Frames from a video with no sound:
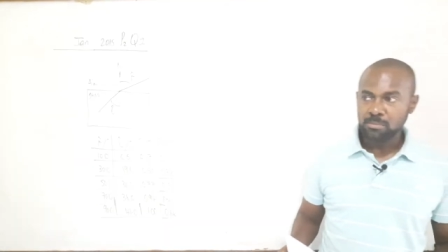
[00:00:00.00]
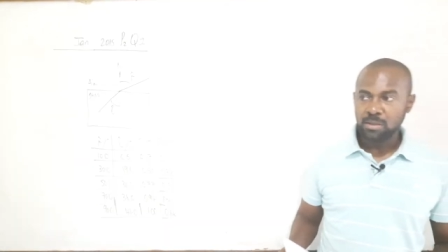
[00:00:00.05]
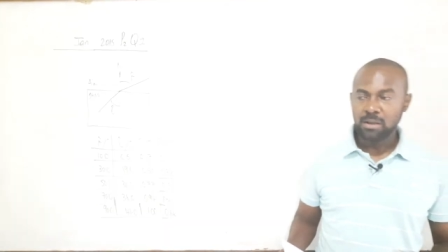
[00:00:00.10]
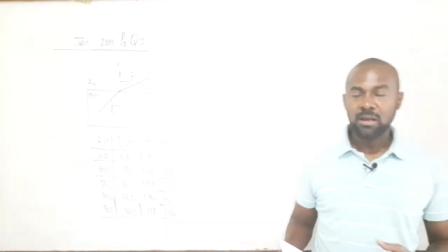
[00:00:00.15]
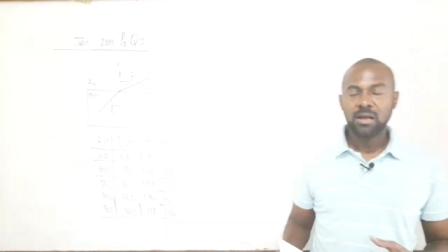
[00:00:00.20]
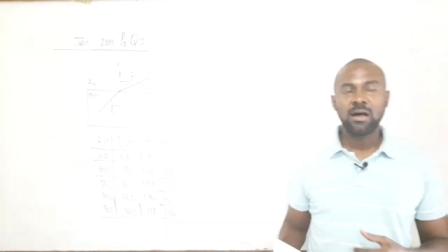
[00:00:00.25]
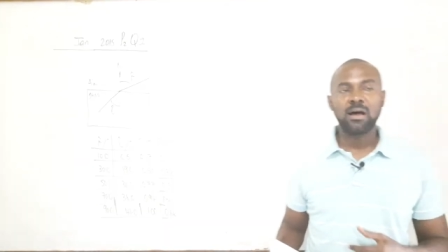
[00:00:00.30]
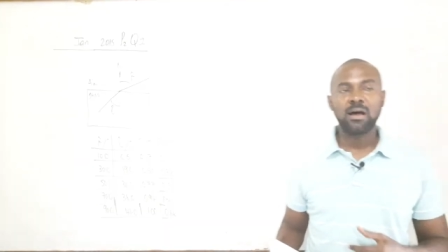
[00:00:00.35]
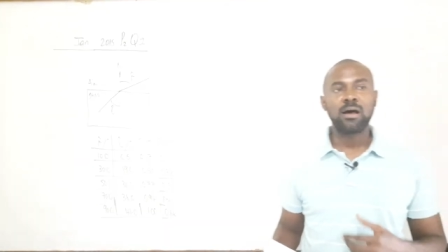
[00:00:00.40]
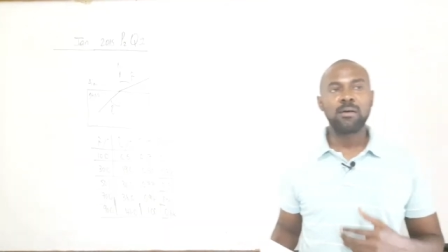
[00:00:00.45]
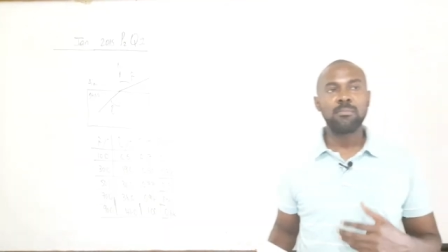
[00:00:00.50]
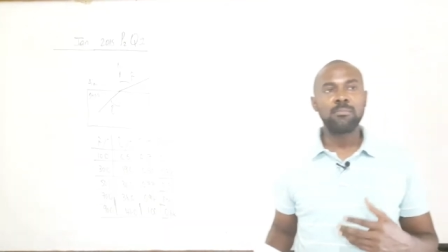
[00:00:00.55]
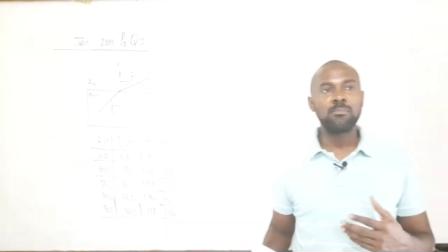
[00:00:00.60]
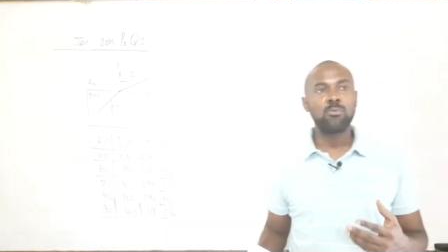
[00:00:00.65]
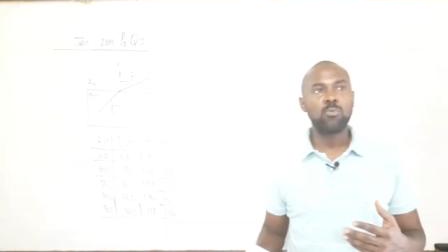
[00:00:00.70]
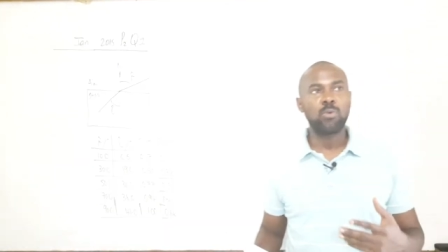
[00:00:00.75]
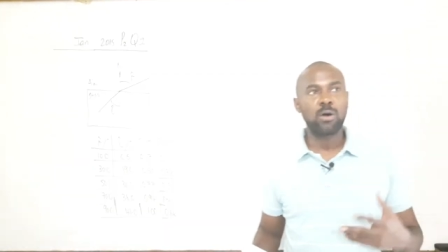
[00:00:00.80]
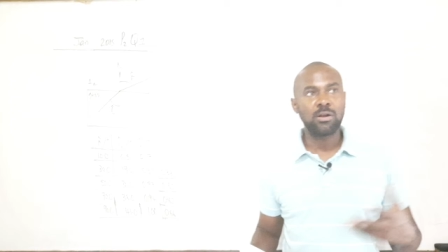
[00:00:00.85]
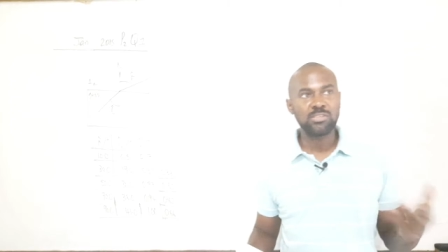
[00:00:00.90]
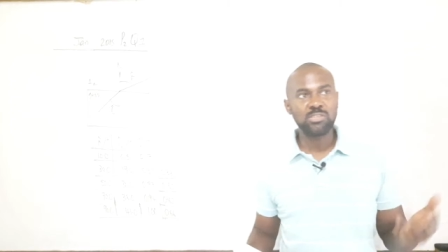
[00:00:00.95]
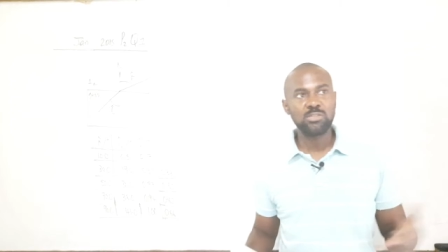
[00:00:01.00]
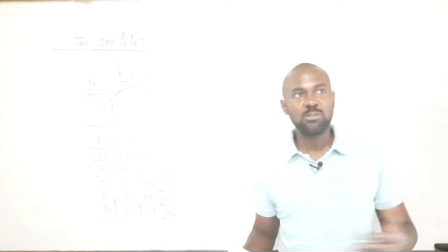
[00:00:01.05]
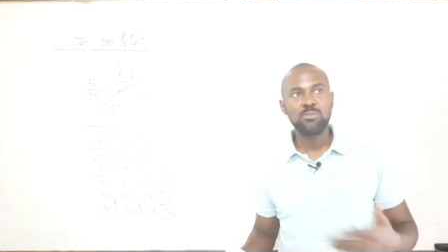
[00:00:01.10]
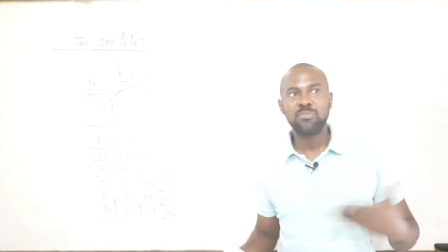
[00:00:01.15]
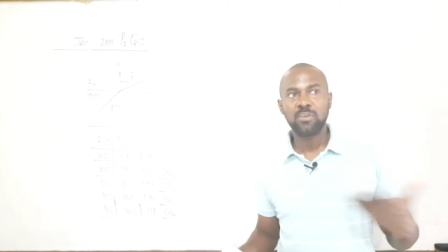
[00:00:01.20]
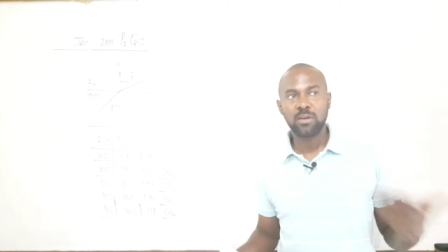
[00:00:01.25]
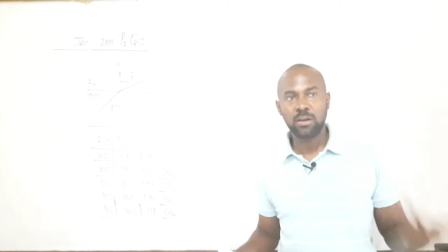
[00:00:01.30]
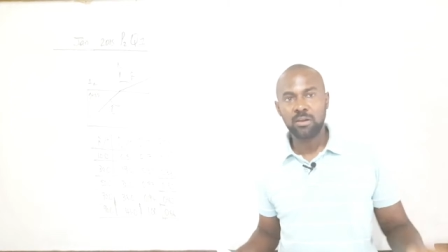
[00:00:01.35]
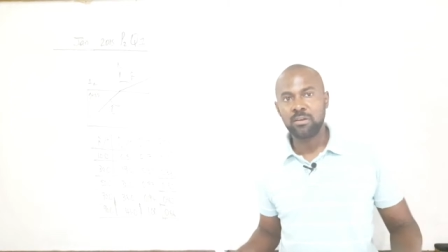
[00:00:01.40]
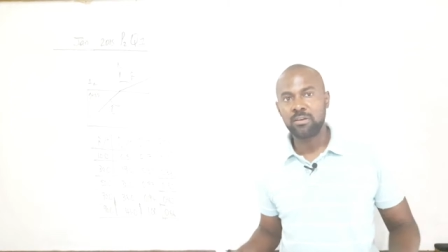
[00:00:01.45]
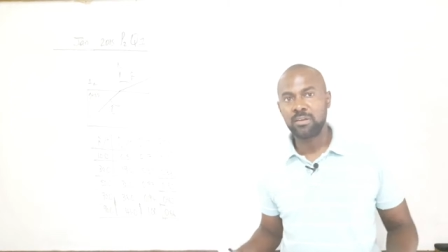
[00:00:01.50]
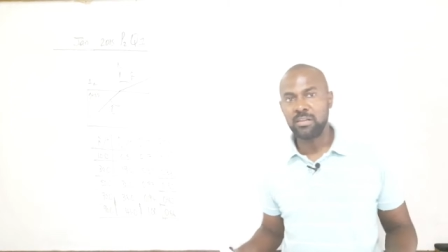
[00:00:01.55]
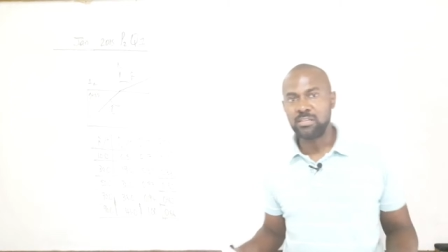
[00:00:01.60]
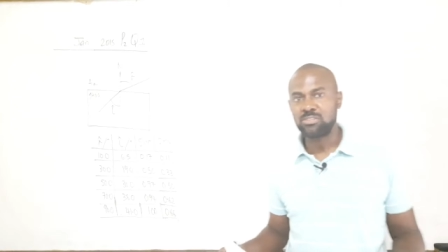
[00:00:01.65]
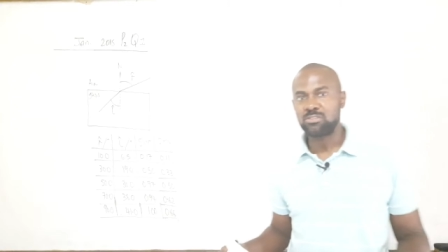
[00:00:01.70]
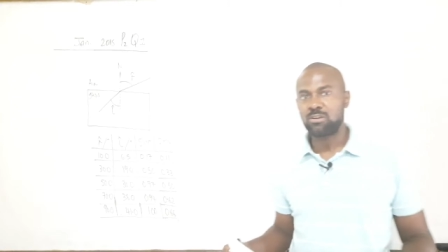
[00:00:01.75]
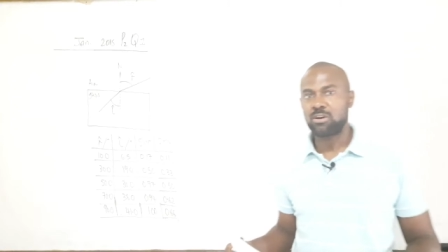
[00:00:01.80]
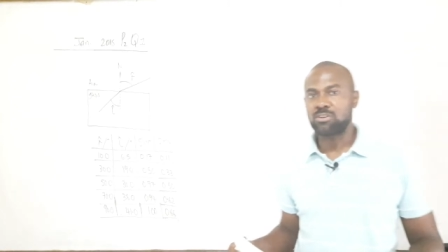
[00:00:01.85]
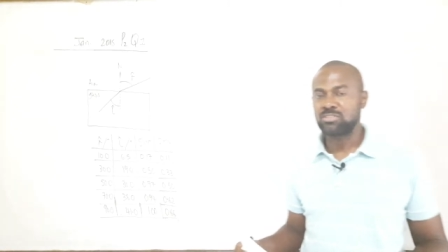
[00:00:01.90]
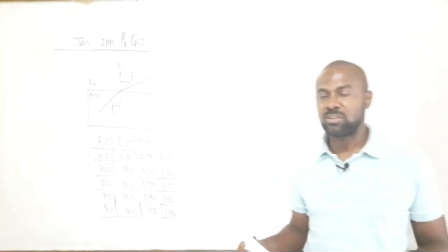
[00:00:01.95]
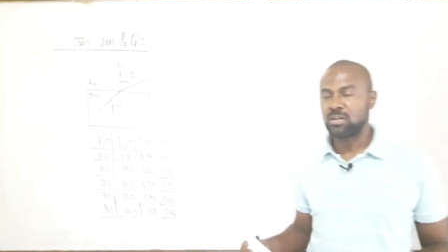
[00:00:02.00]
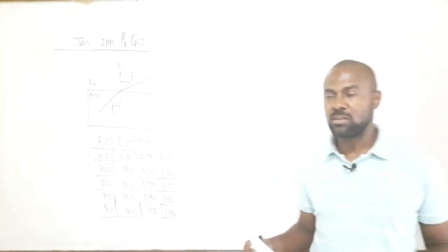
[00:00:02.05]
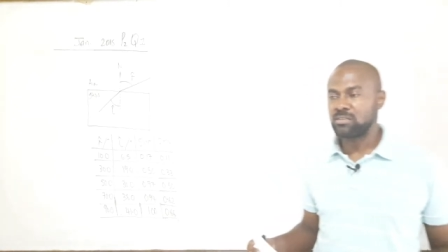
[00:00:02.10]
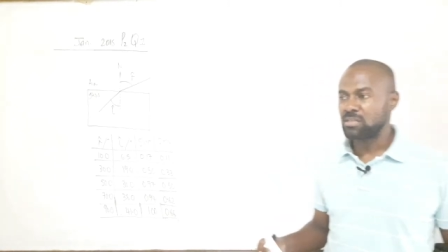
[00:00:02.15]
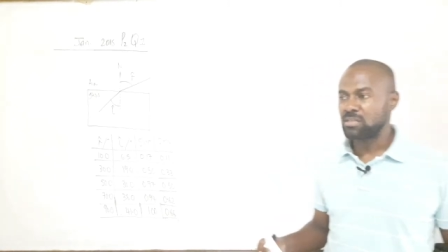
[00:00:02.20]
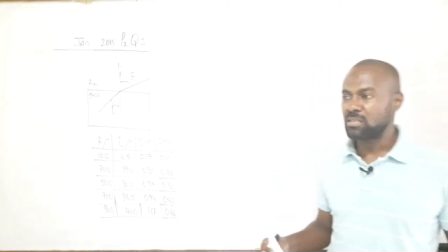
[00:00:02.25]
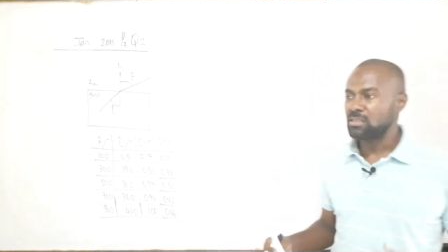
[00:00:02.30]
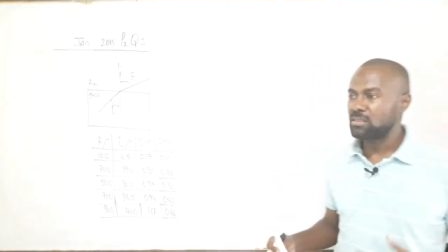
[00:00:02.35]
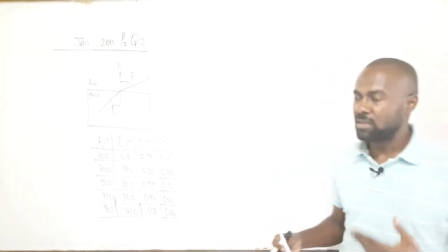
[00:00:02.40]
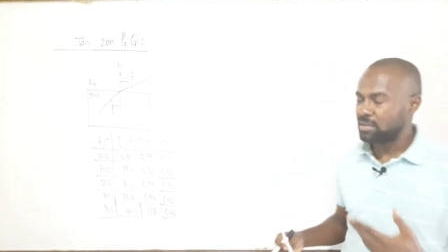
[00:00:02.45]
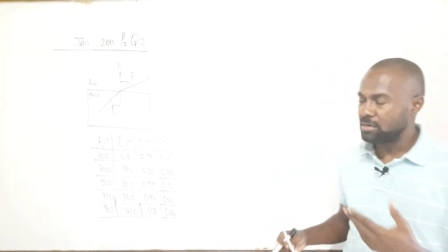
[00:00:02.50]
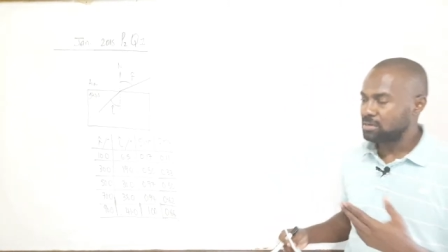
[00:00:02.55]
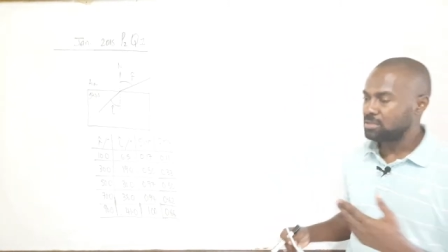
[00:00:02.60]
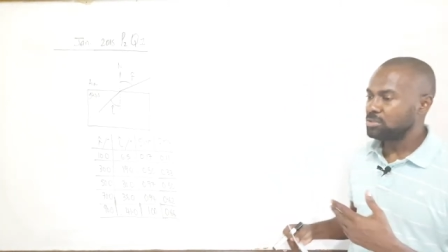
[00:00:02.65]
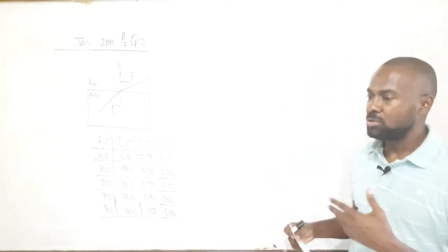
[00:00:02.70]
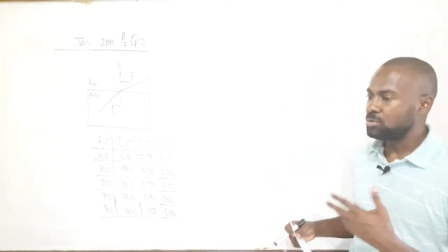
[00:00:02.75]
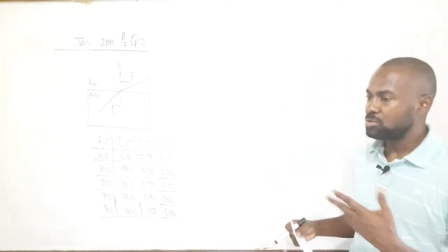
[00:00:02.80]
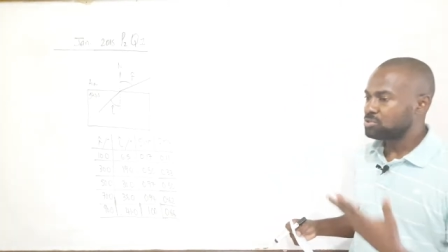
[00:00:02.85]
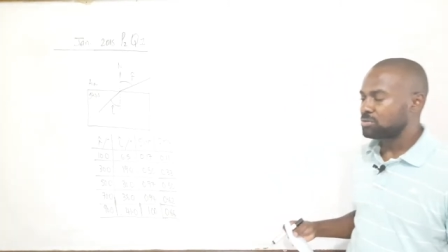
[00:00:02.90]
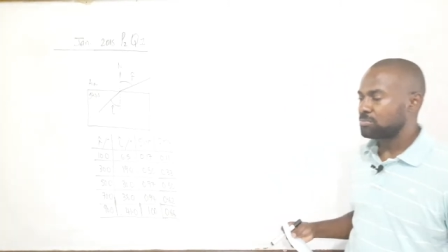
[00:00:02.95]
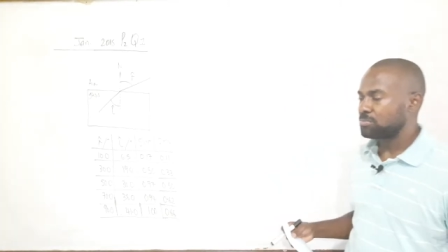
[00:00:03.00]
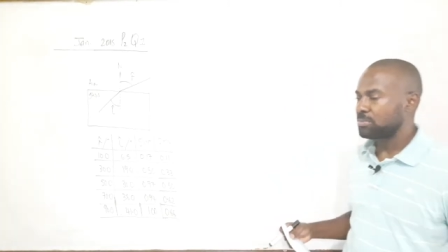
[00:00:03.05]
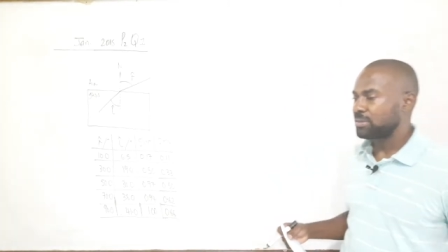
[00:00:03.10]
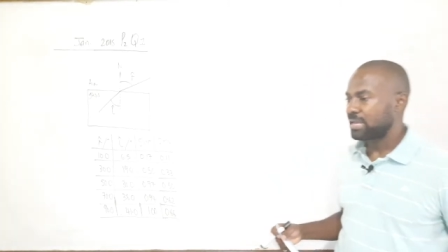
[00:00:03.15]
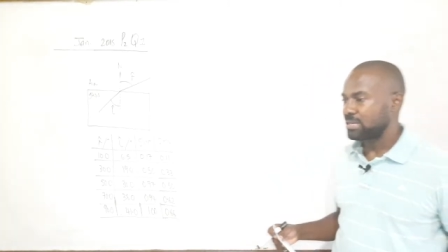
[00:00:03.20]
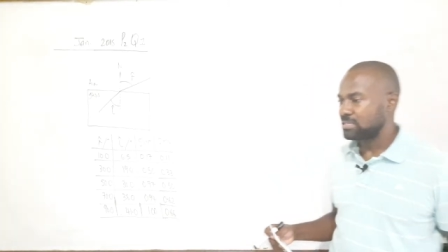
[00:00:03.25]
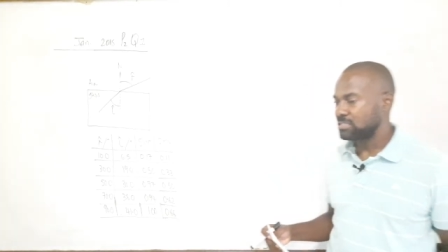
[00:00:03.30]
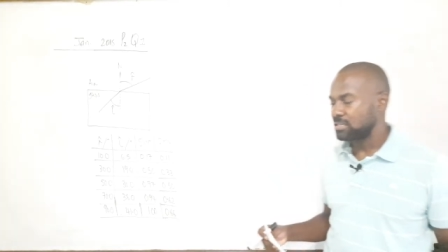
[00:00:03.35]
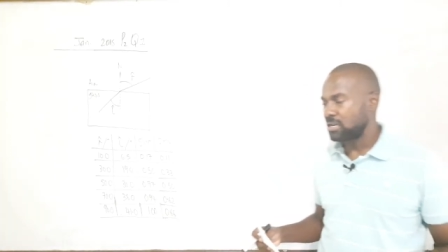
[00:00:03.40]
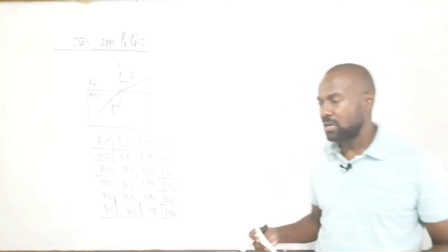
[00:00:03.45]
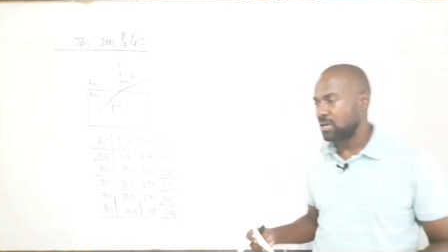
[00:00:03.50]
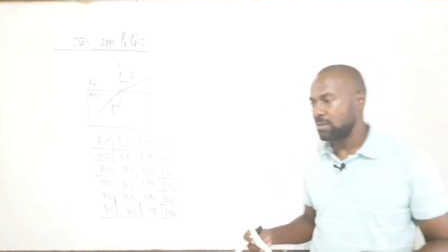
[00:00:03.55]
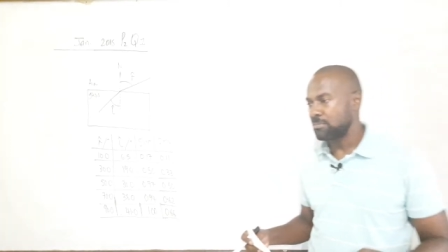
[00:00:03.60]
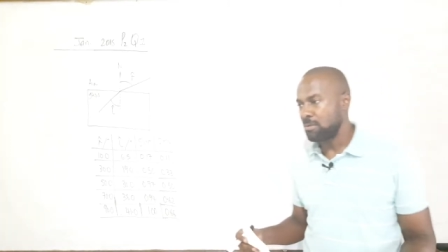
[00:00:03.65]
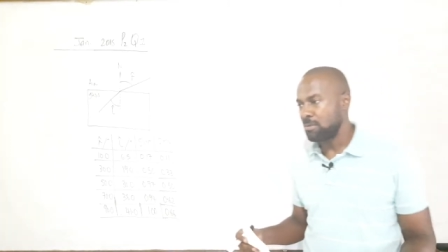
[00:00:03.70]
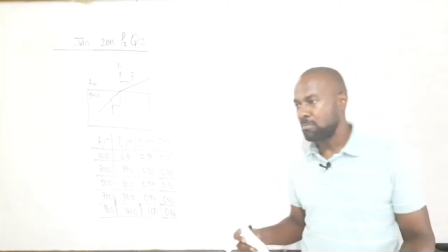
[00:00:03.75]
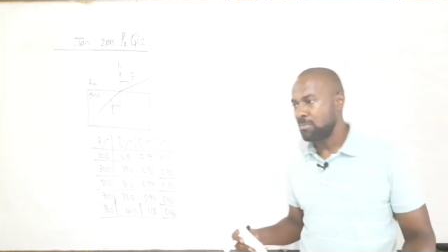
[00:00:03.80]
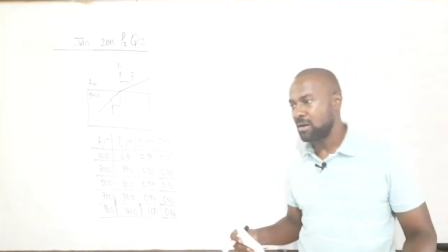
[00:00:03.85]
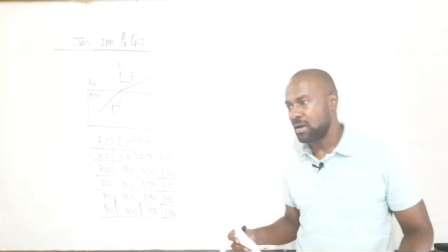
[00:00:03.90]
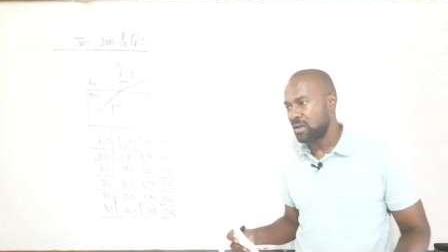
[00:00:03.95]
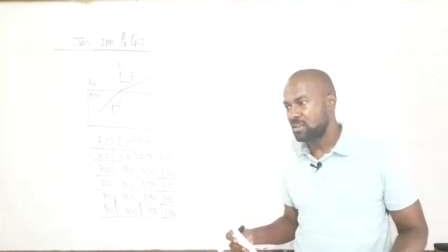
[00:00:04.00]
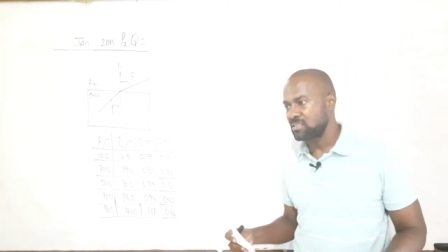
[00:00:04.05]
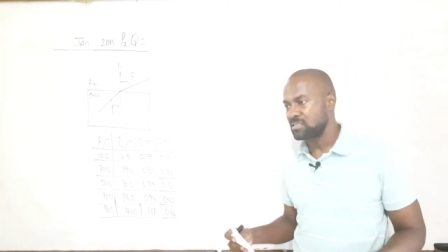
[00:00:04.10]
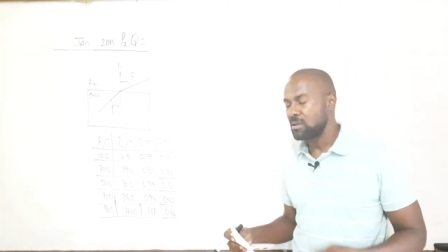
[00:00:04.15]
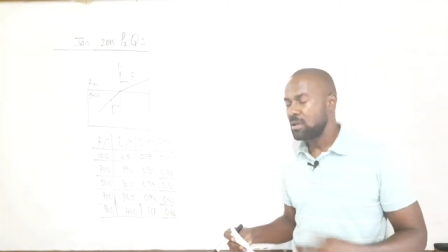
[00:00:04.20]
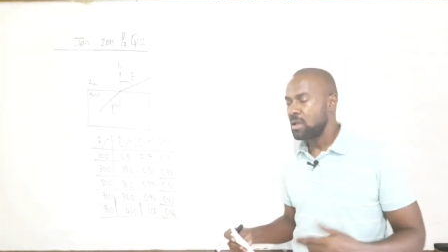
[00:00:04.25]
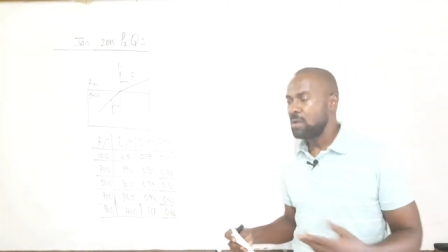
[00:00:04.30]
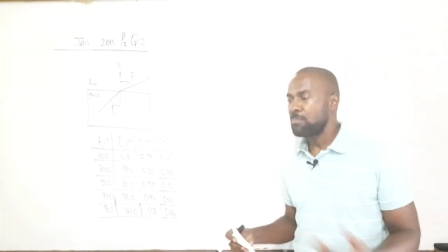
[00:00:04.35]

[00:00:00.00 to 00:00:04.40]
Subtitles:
once you follow their instructions, then you should be getting your marks,